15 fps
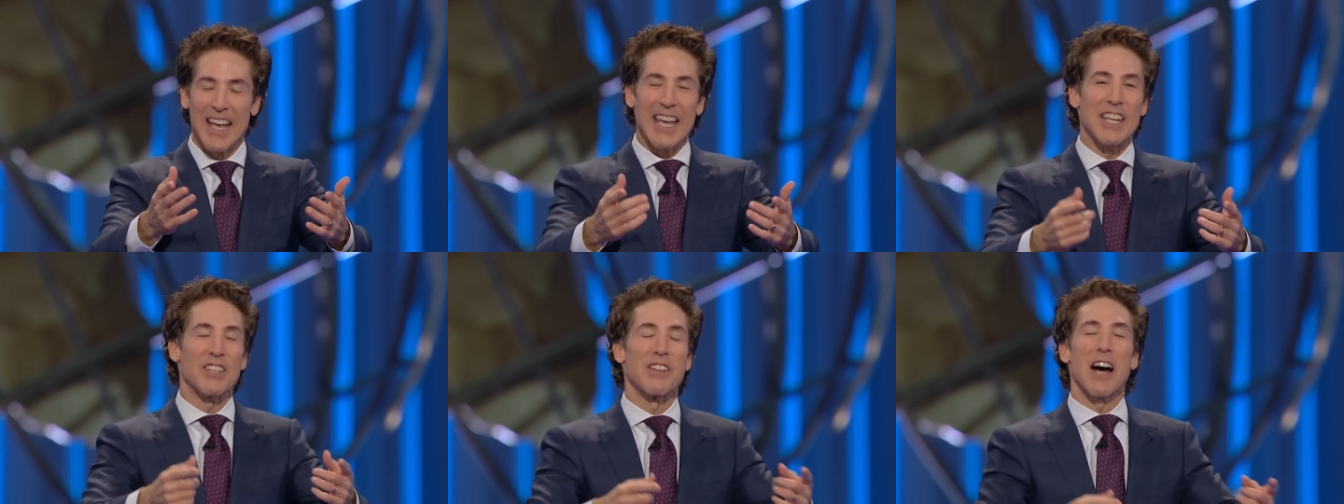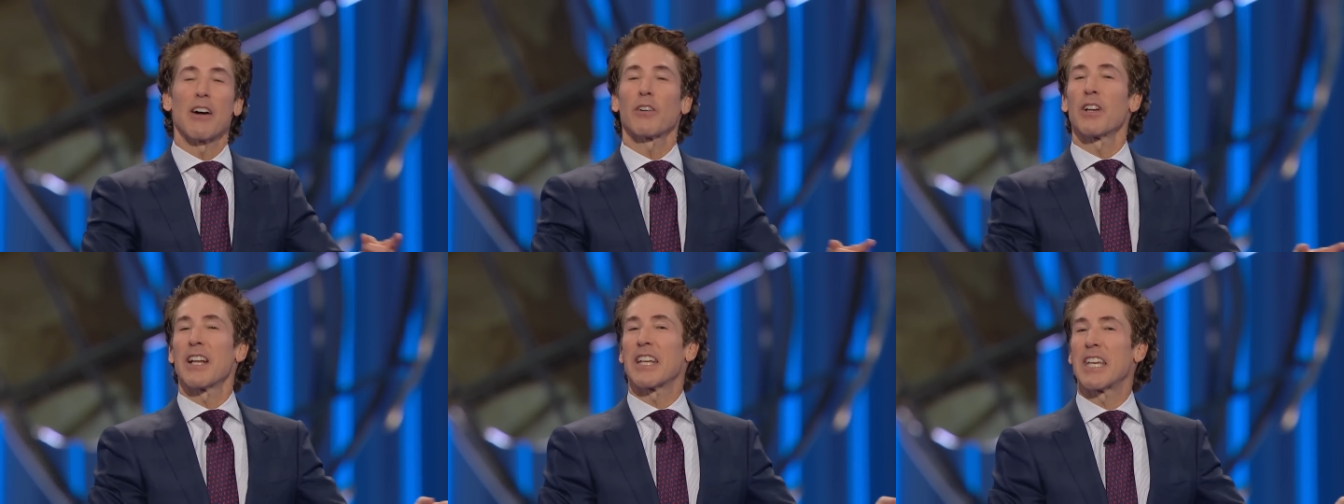He's
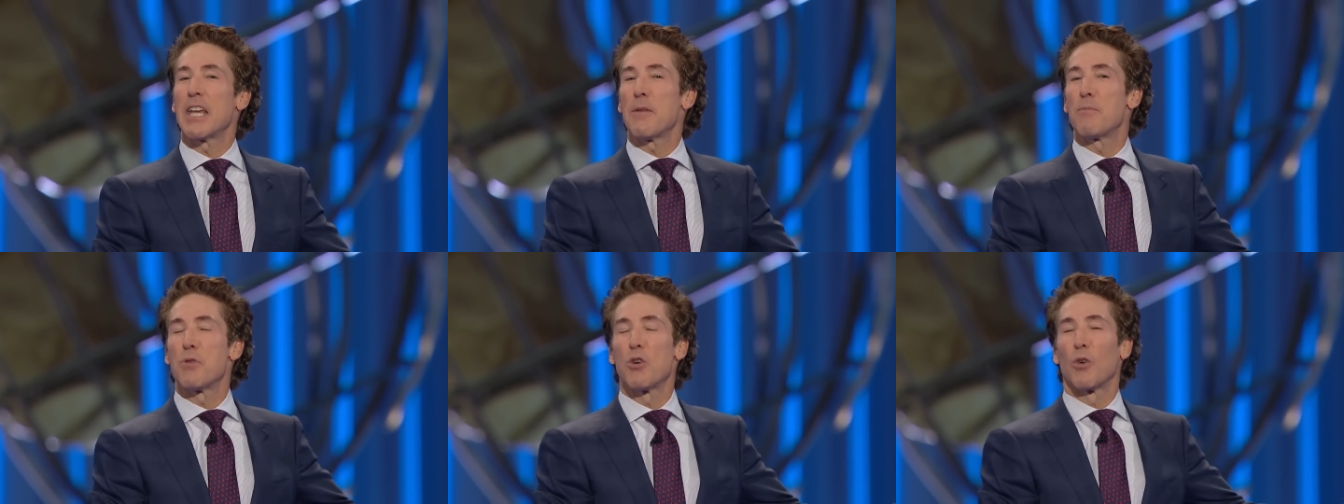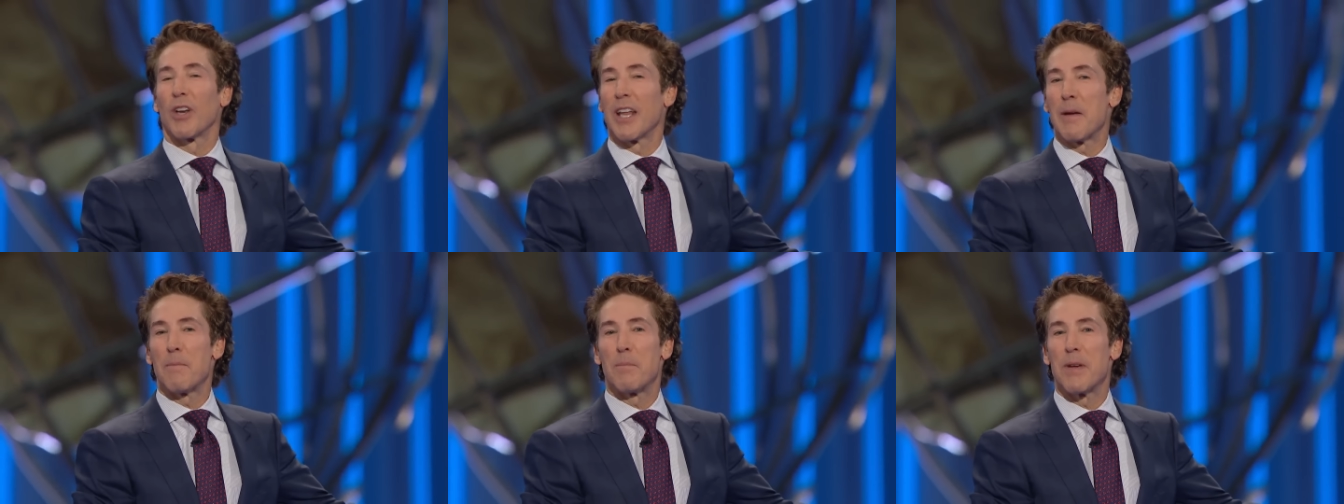not going to keep you
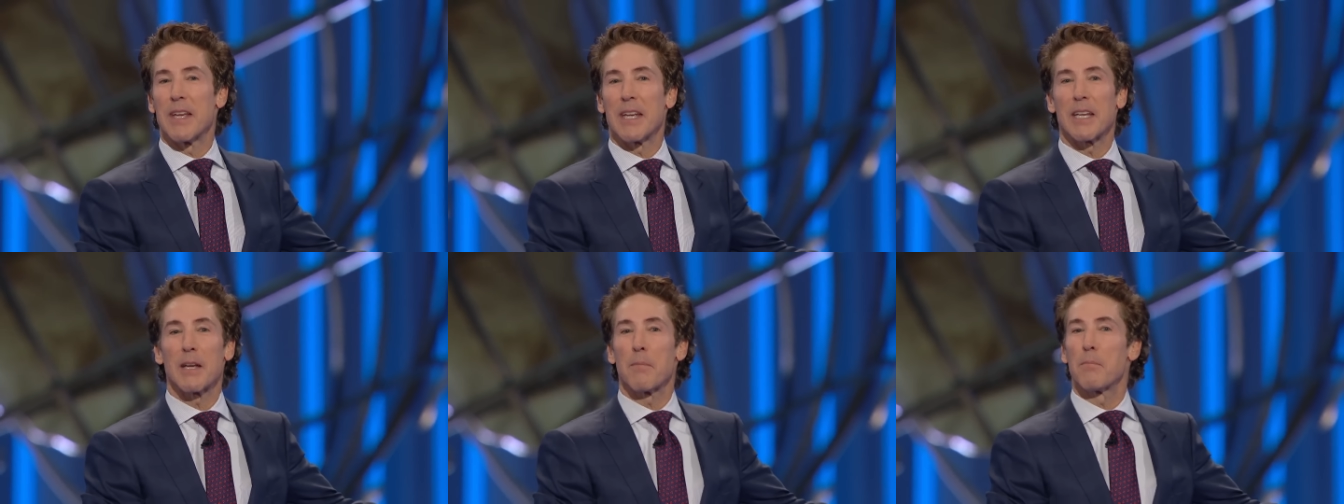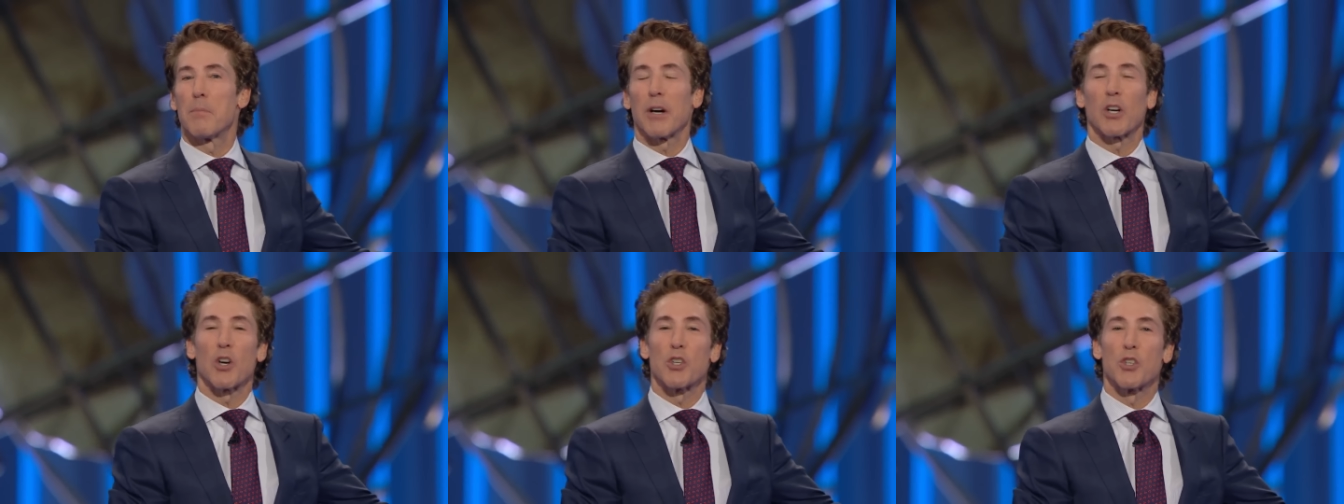limping
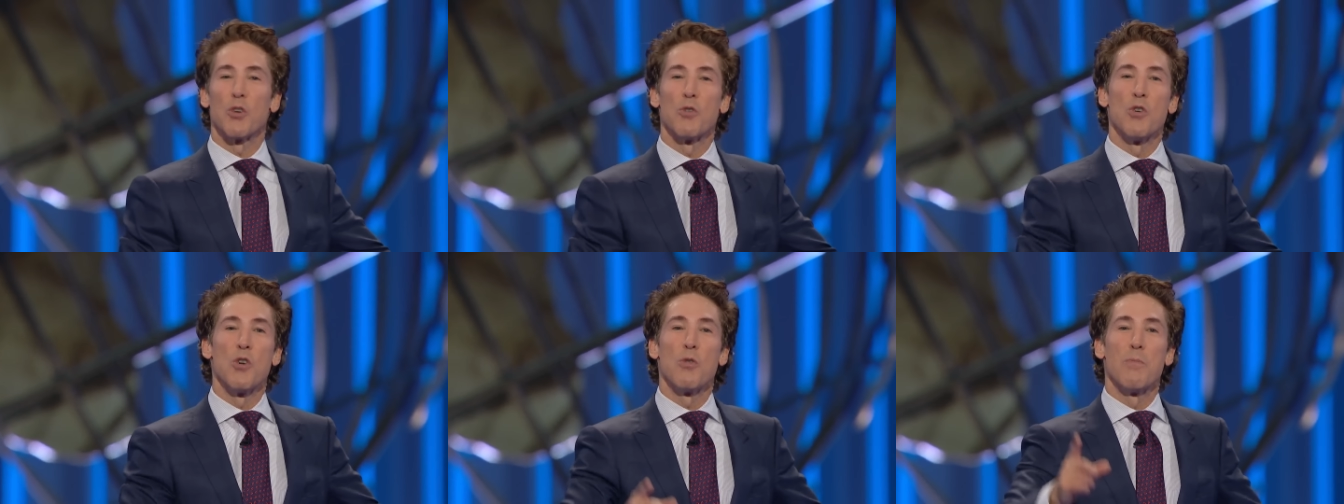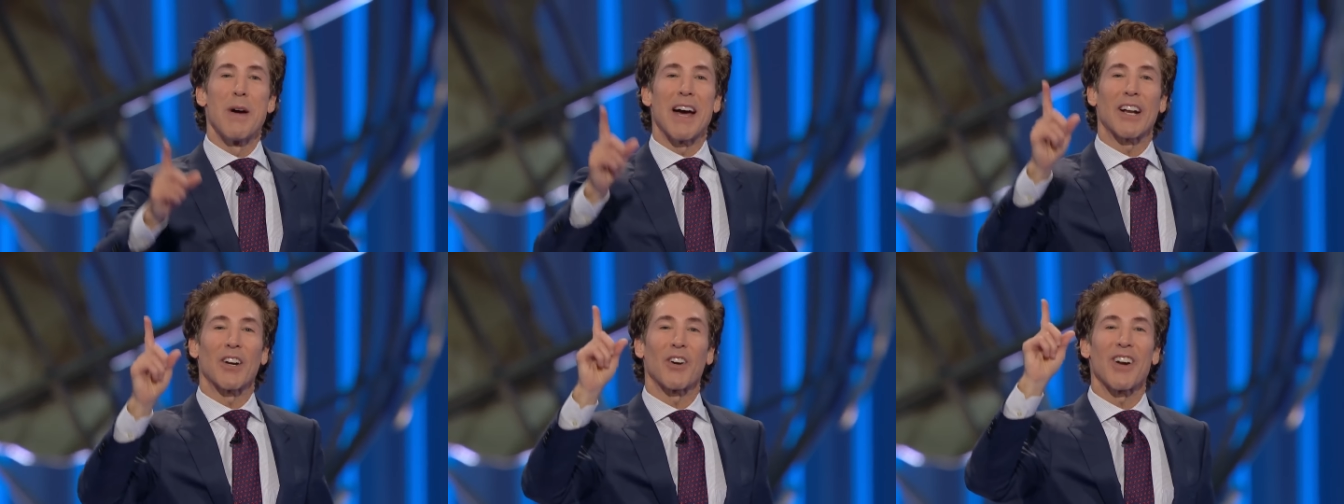because you knew
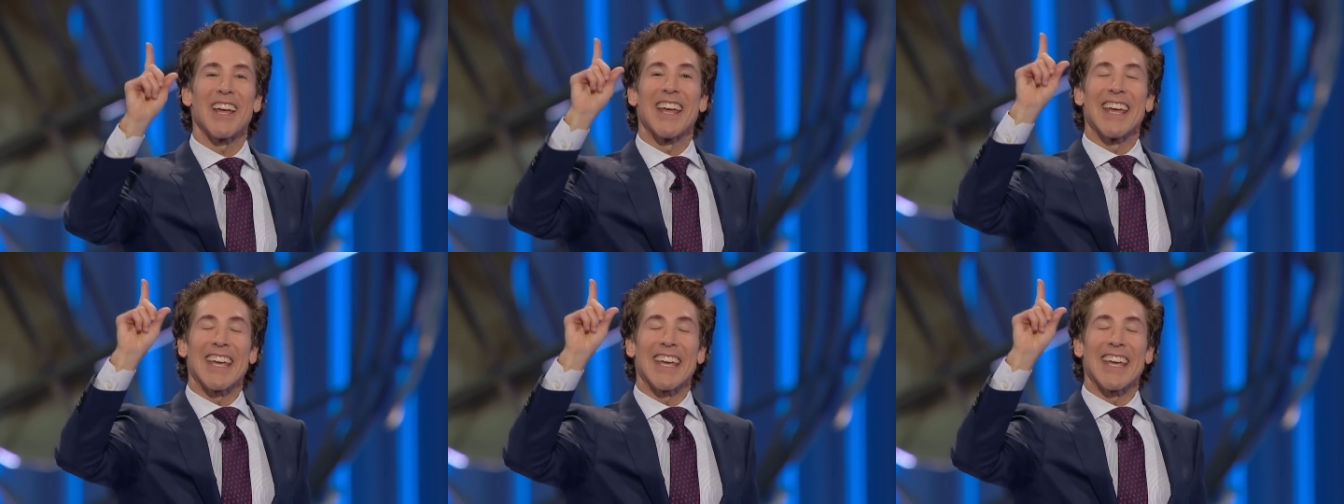better.